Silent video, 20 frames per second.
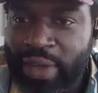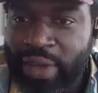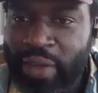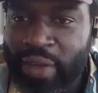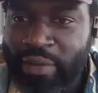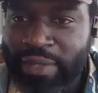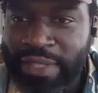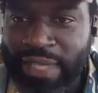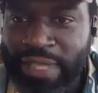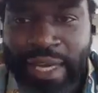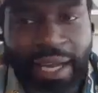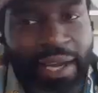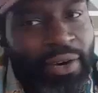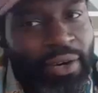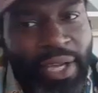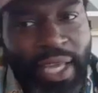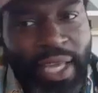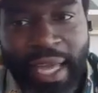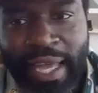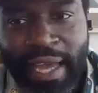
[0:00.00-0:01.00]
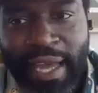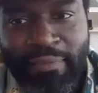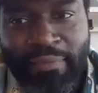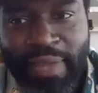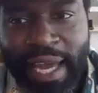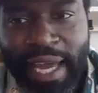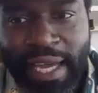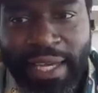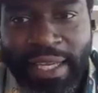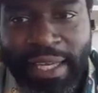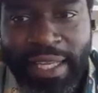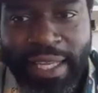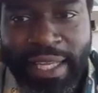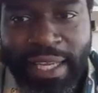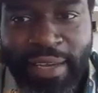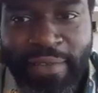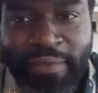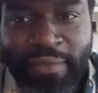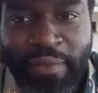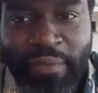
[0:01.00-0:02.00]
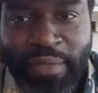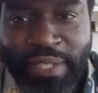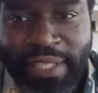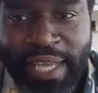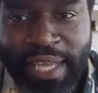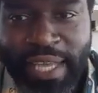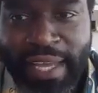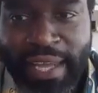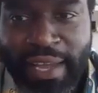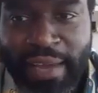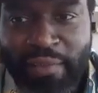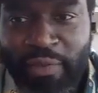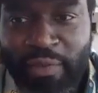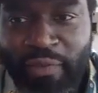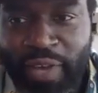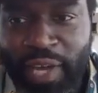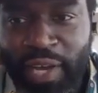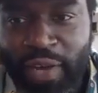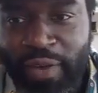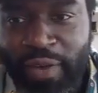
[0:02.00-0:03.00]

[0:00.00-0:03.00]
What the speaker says: I was like, okay, I'm not going to leave. I'm going to stay here. I'm going to figure it